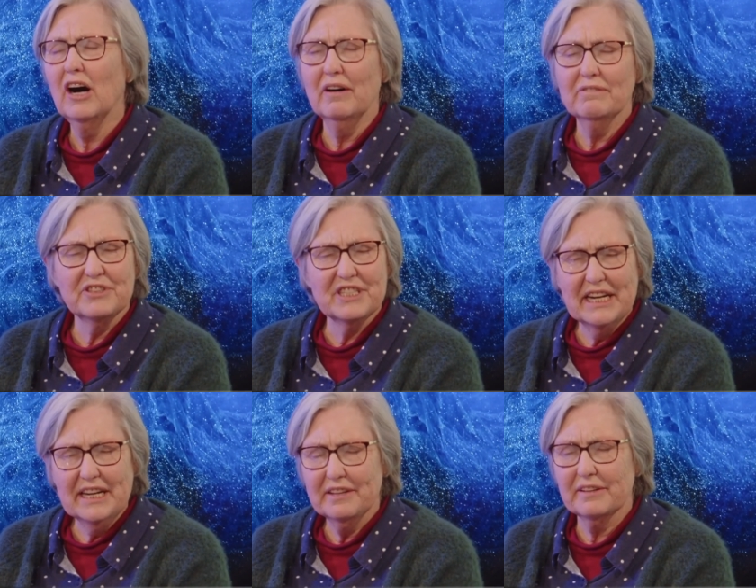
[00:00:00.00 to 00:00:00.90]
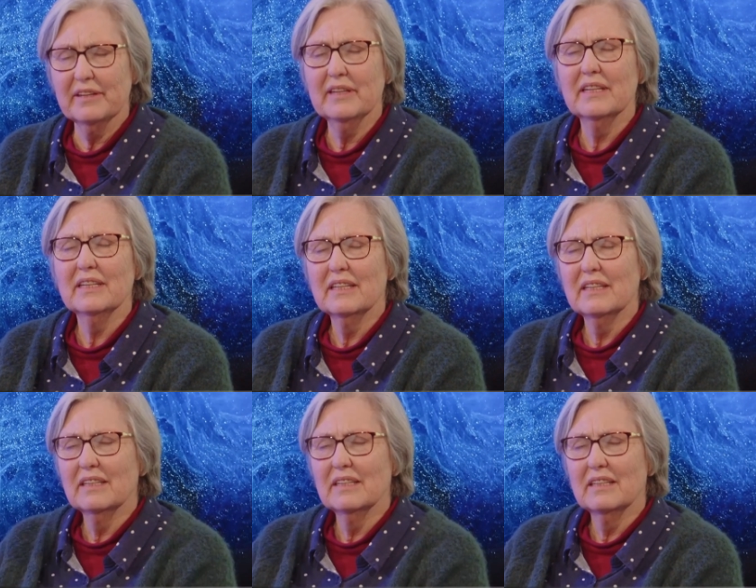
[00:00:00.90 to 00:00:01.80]
of death
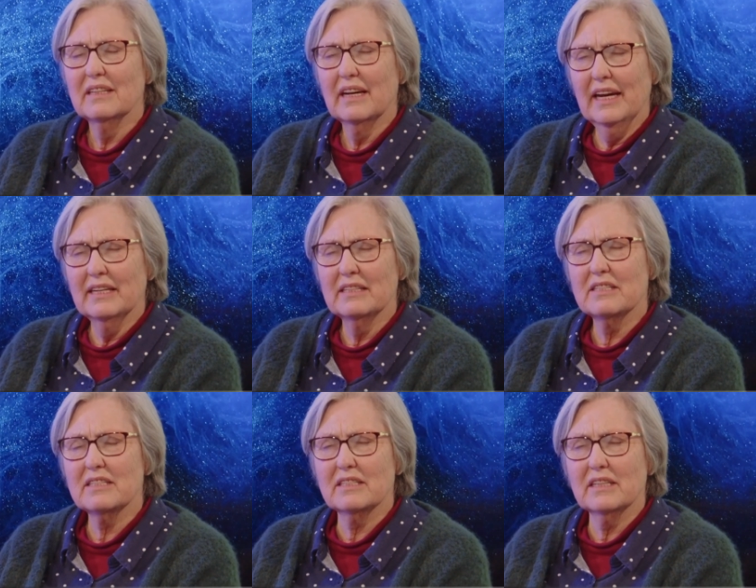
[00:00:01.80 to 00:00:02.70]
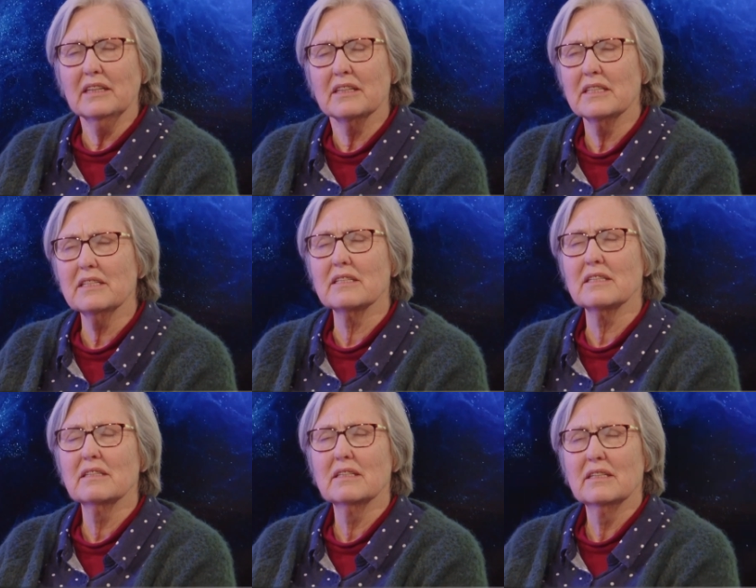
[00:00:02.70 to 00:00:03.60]
and sickness.